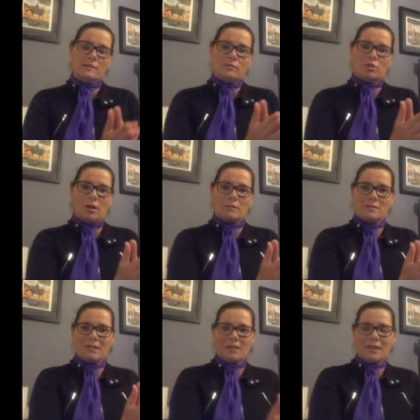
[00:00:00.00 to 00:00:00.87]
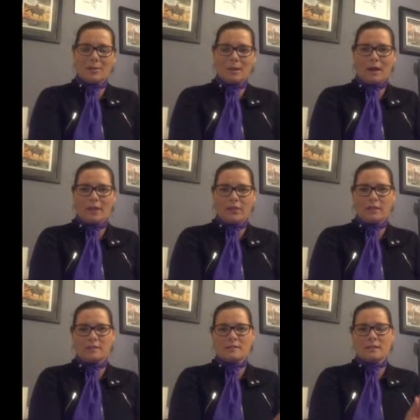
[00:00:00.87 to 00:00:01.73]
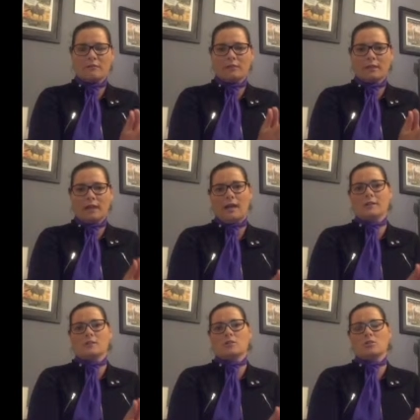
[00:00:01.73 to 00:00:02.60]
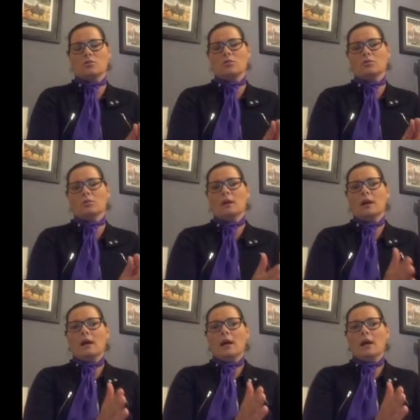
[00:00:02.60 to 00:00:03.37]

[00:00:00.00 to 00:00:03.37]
some time to think about things in regards to